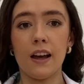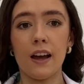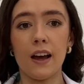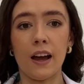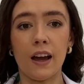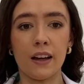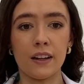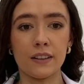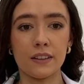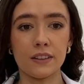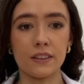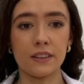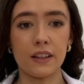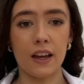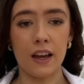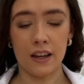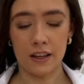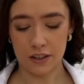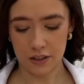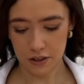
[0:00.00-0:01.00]
and
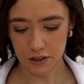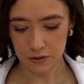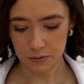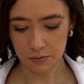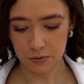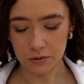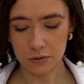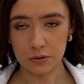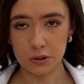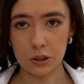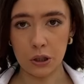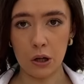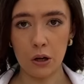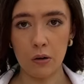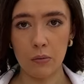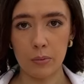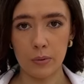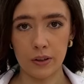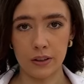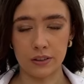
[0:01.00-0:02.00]
extra small
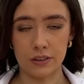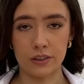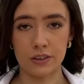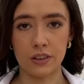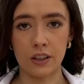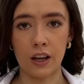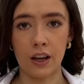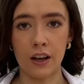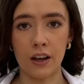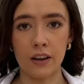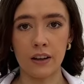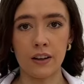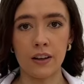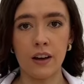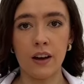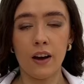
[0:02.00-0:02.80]
top and skirt.